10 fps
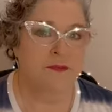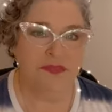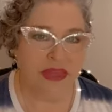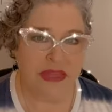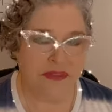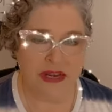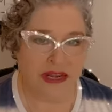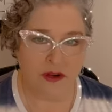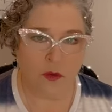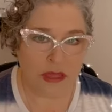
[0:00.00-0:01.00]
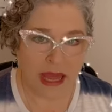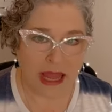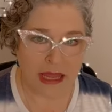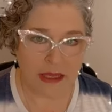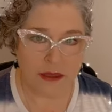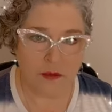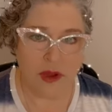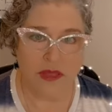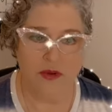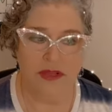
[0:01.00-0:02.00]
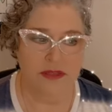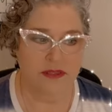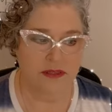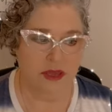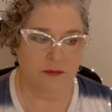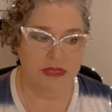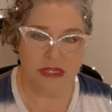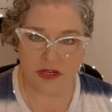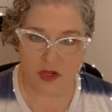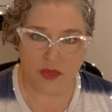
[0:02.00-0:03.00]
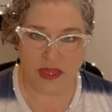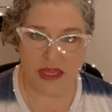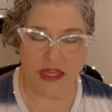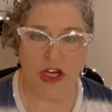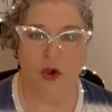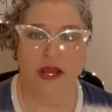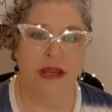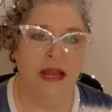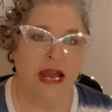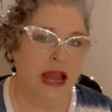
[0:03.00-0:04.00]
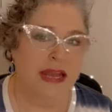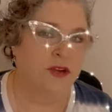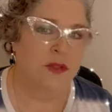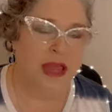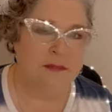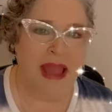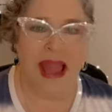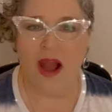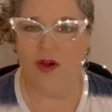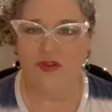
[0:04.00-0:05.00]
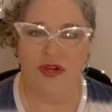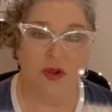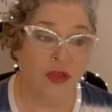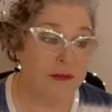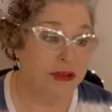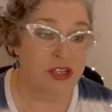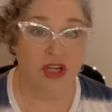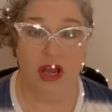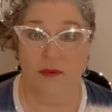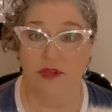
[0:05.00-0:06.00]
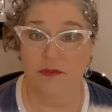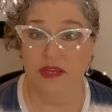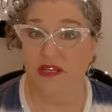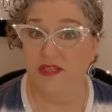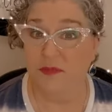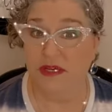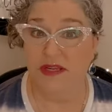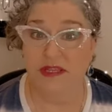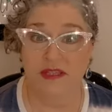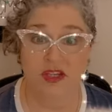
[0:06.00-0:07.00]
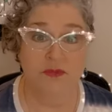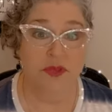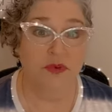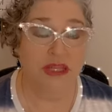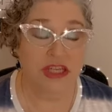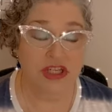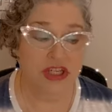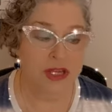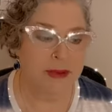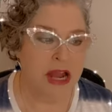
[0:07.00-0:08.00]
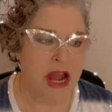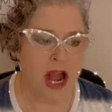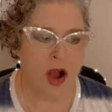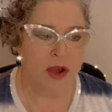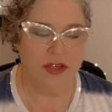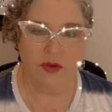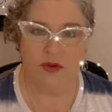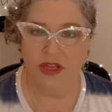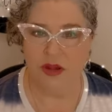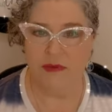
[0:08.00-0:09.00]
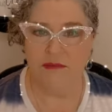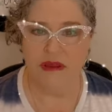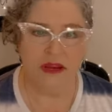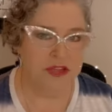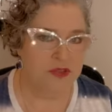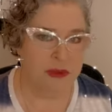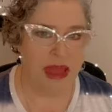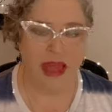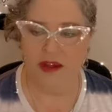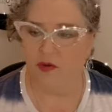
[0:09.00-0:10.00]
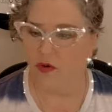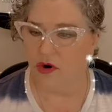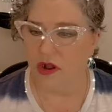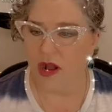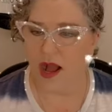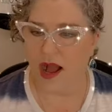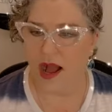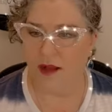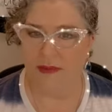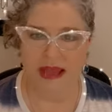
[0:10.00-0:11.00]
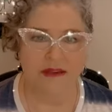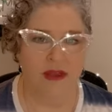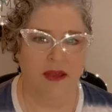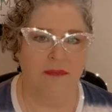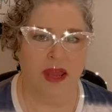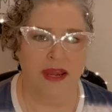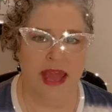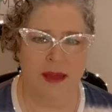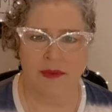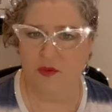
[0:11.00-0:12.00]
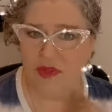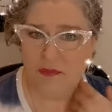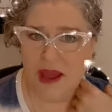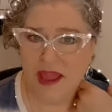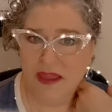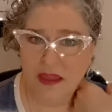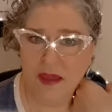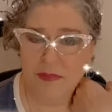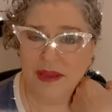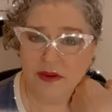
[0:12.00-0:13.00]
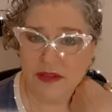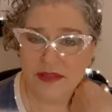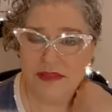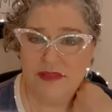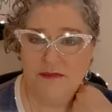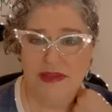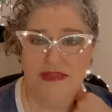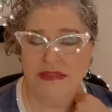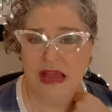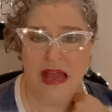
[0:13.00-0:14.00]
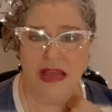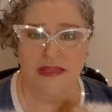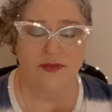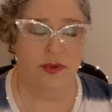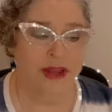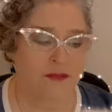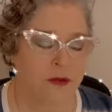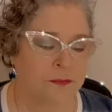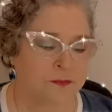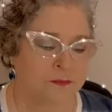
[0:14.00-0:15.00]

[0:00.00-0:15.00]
thing that I don't like, whether it's a material thing, I don't like my house, or I don't like my job. It could be an experience, could be a relationship. Oh, I don't, my marriage is bad, or I'm not happy with my appearance, my size, whatever.